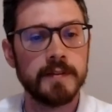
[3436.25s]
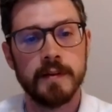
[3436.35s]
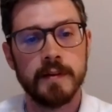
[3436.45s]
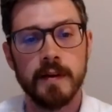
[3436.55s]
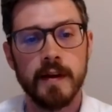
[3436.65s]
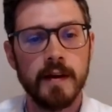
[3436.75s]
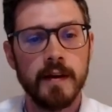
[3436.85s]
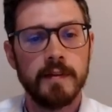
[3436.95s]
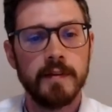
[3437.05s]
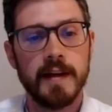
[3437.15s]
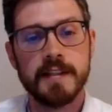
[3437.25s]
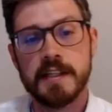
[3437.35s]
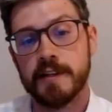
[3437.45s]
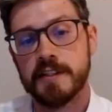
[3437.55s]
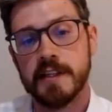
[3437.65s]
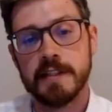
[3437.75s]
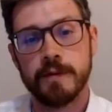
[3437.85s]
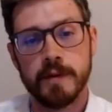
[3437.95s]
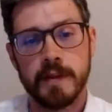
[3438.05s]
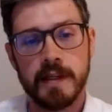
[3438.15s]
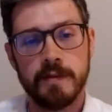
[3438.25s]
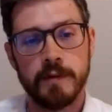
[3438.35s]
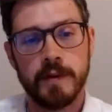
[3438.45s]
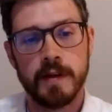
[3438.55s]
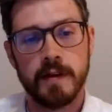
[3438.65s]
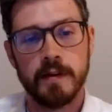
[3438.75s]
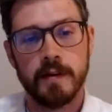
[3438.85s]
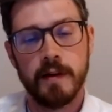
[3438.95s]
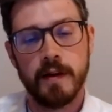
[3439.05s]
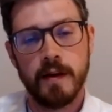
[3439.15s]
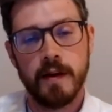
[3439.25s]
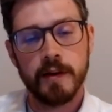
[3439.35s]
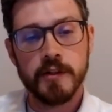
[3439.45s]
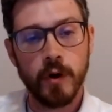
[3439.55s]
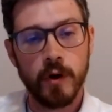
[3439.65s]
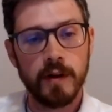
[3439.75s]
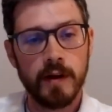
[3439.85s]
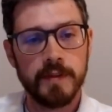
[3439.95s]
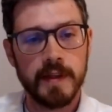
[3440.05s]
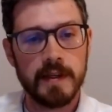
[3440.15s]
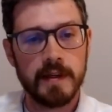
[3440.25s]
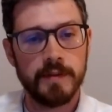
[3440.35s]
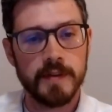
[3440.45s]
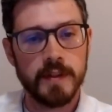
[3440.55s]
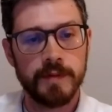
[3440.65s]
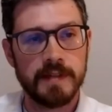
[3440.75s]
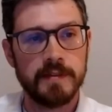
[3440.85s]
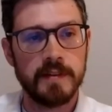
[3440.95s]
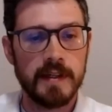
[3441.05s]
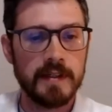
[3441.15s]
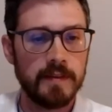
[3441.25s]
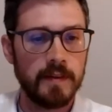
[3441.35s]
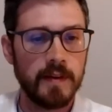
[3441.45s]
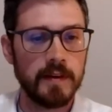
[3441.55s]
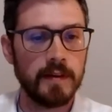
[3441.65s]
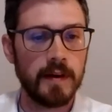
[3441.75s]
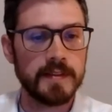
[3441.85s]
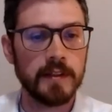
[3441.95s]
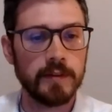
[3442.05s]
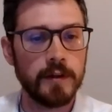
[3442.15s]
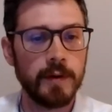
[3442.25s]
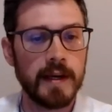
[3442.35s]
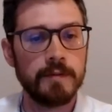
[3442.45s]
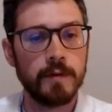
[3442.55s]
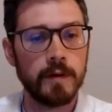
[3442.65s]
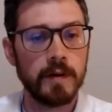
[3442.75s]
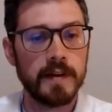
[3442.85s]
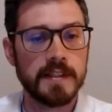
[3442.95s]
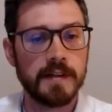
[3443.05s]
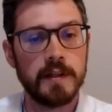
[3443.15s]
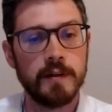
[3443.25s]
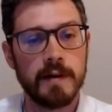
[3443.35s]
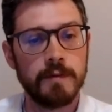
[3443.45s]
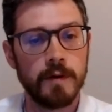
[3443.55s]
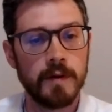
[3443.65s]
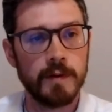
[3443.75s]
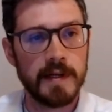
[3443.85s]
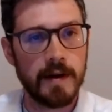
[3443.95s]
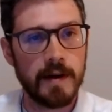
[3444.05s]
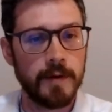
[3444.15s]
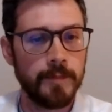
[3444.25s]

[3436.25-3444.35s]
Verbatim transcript: So the the SHFSGs for the for the control of the of the surface 17 and the uh, single QA for SHF QA for the readout.